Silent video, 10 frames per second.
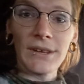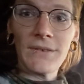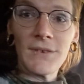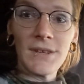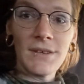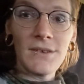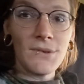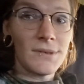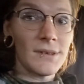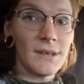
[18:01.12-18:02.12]
lift
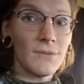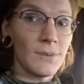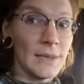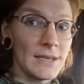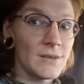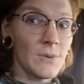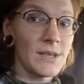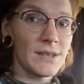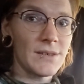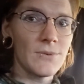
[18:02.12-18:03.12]
used to live when this
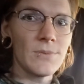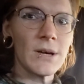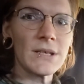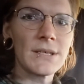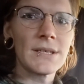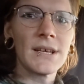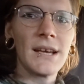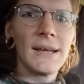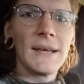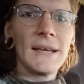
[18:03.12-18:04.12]
was a school bus.
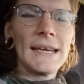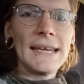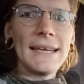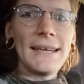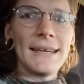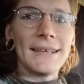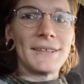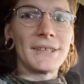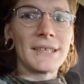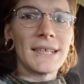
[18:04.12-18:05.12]

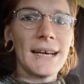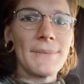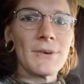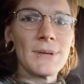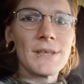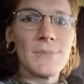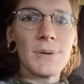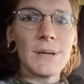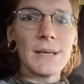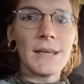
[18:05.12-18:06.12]
And I'm going to
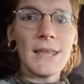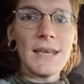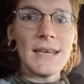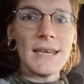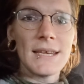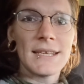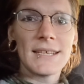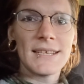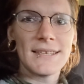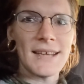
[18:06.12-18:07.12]
put the
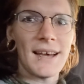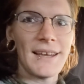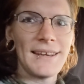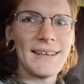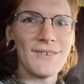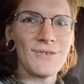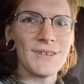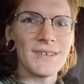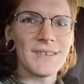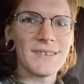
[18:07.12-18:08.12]
side
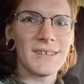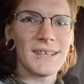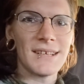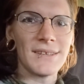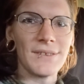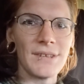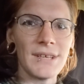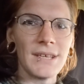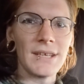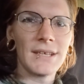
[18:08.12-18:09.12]
hinges on
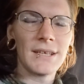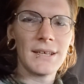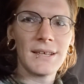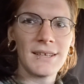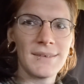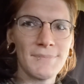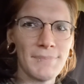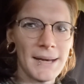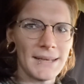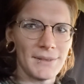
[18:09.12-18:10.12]
the
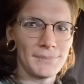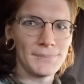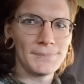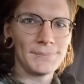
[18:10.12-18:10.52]
bottom.